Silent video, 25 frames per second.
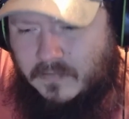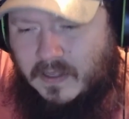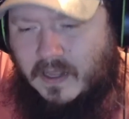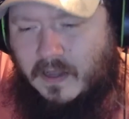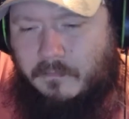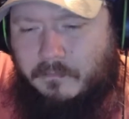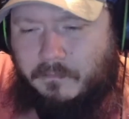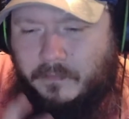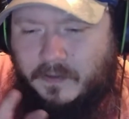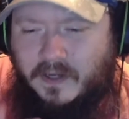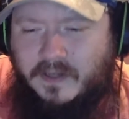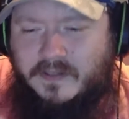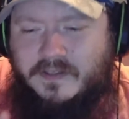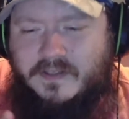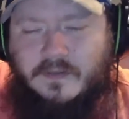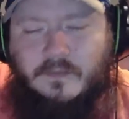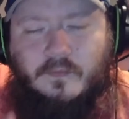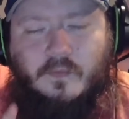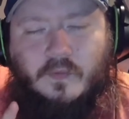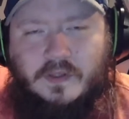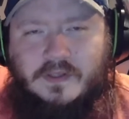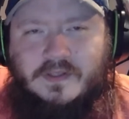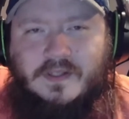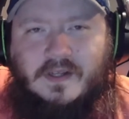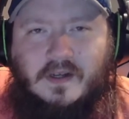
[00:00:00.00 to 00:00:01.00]
I'm guessing
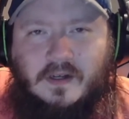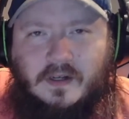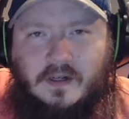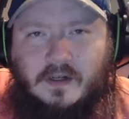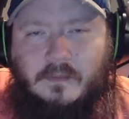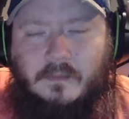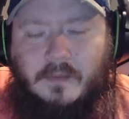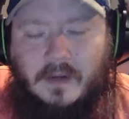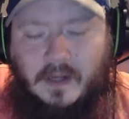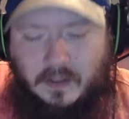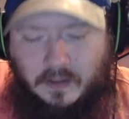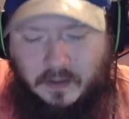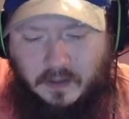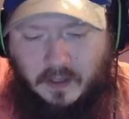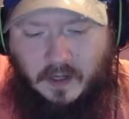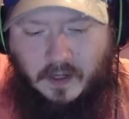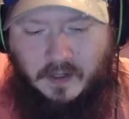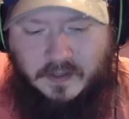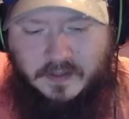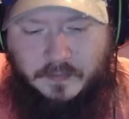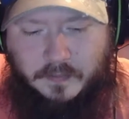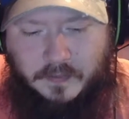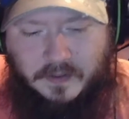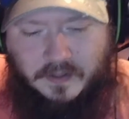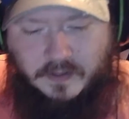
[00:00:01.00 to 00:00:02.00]
we're talking about
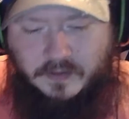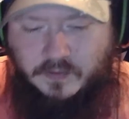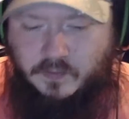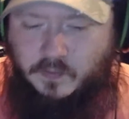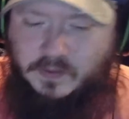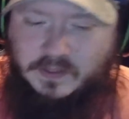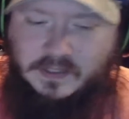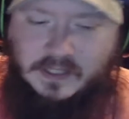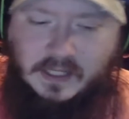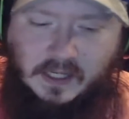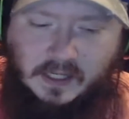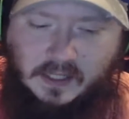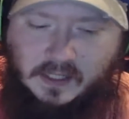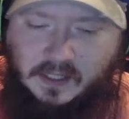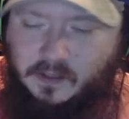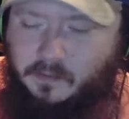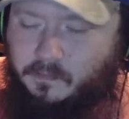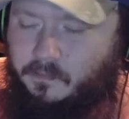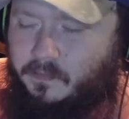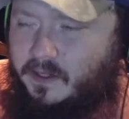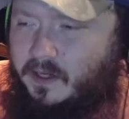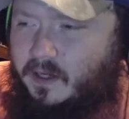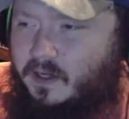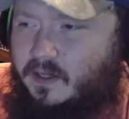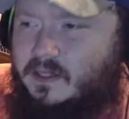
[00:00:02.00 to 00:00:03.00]
loss because we're talking
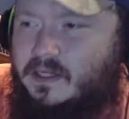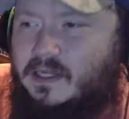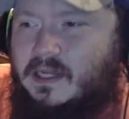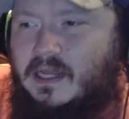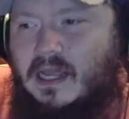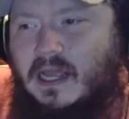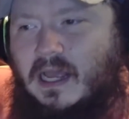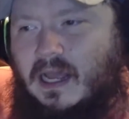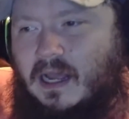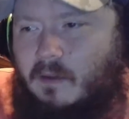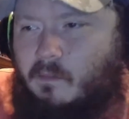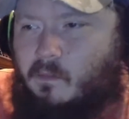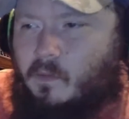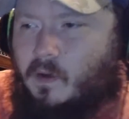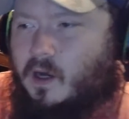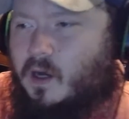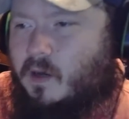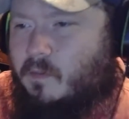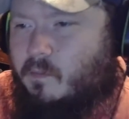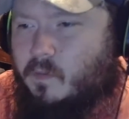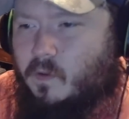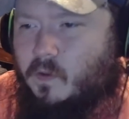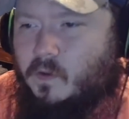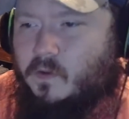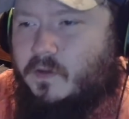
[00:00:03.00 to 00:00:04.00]
about I'm
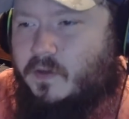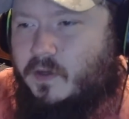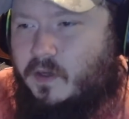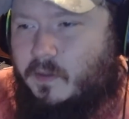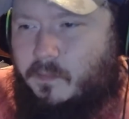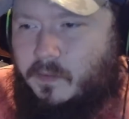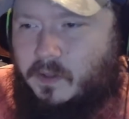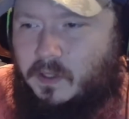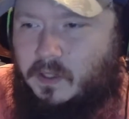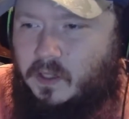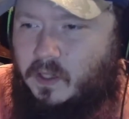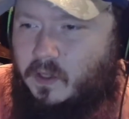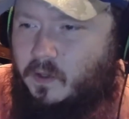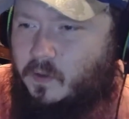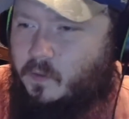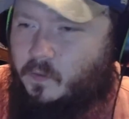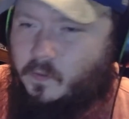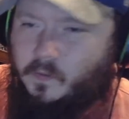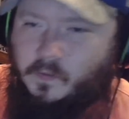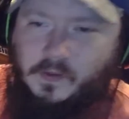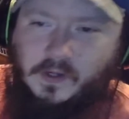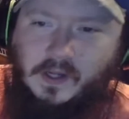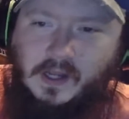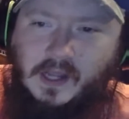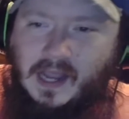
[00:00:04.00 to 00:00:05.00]
heartbroken, I'm
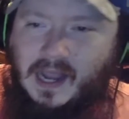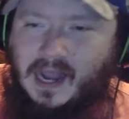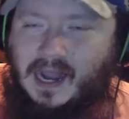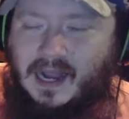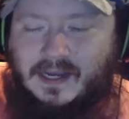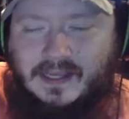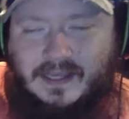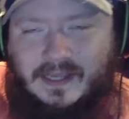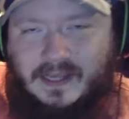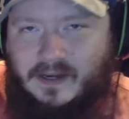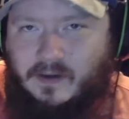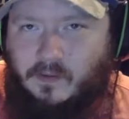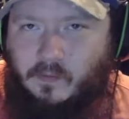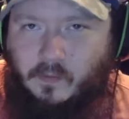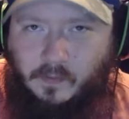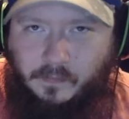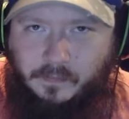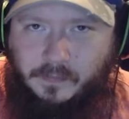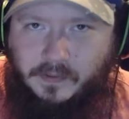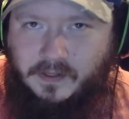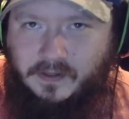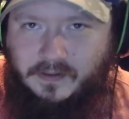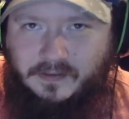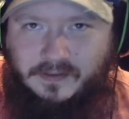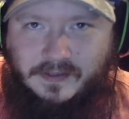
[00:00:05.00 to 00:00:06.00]
alone, I can't
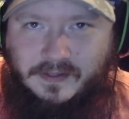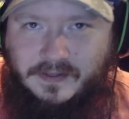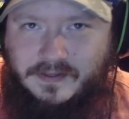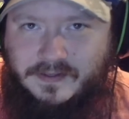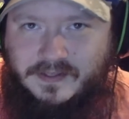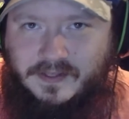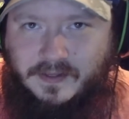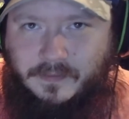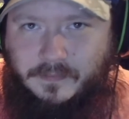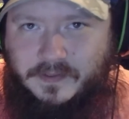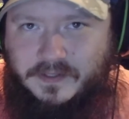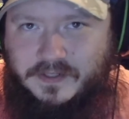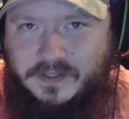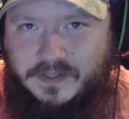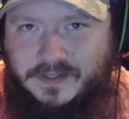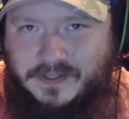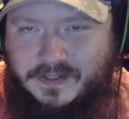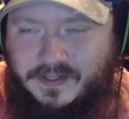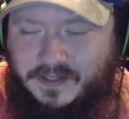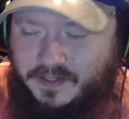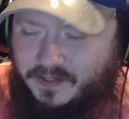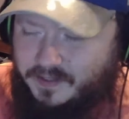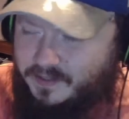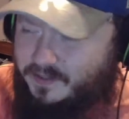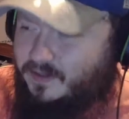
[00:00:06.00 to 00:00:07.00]
repeat these images
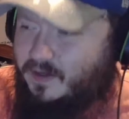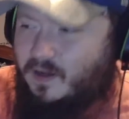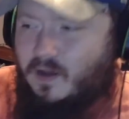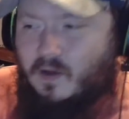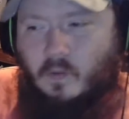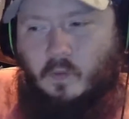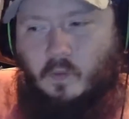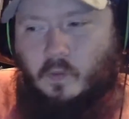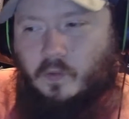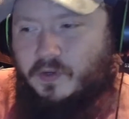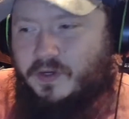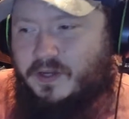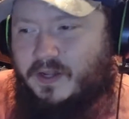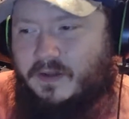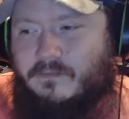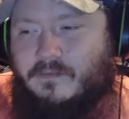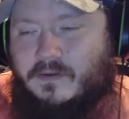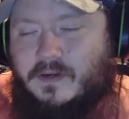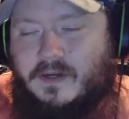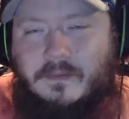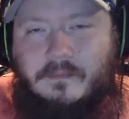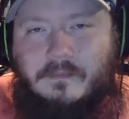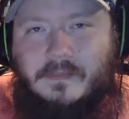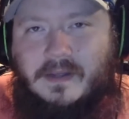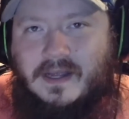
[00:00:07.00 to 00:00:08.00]
again. We'll never
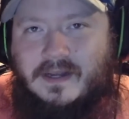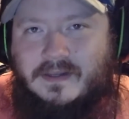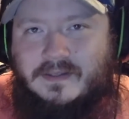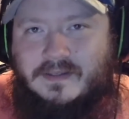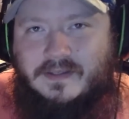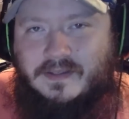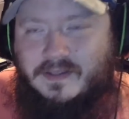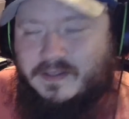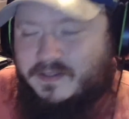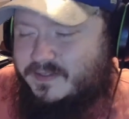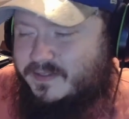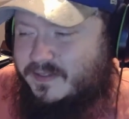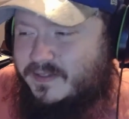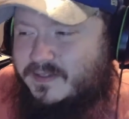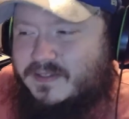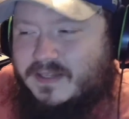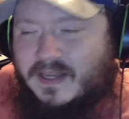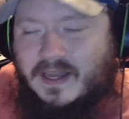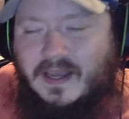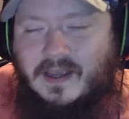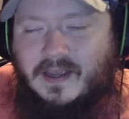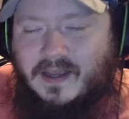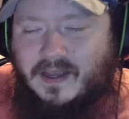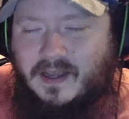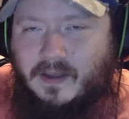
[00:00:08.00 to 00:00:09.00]
get back to this. This
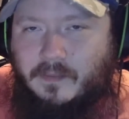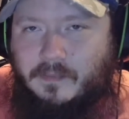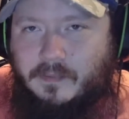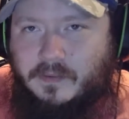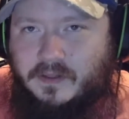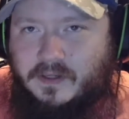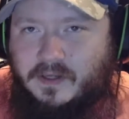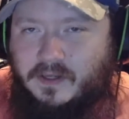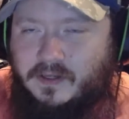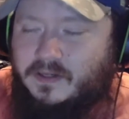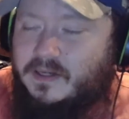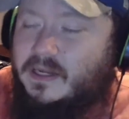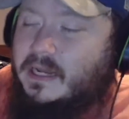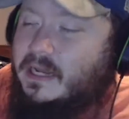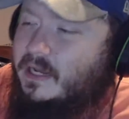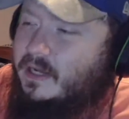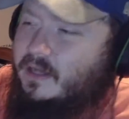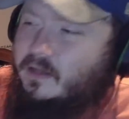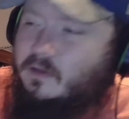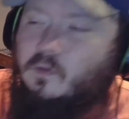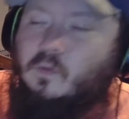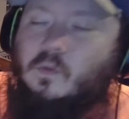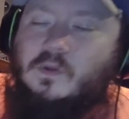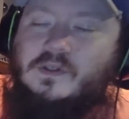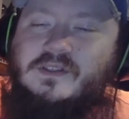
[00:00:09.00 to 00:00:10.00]
can't happen again.
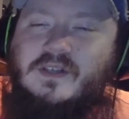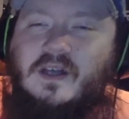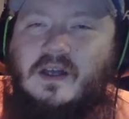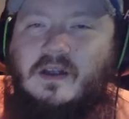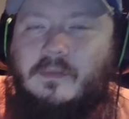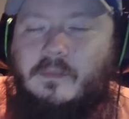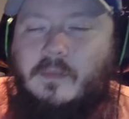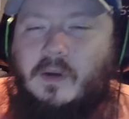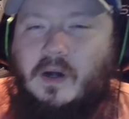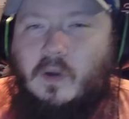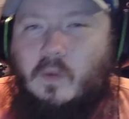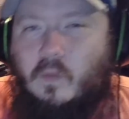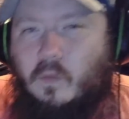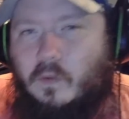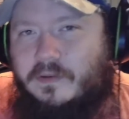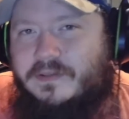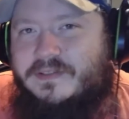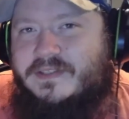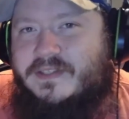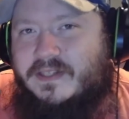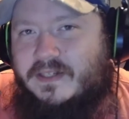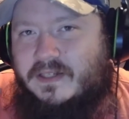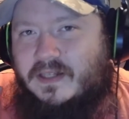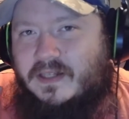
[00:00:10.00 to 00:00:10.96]
Either we're talking about a once in a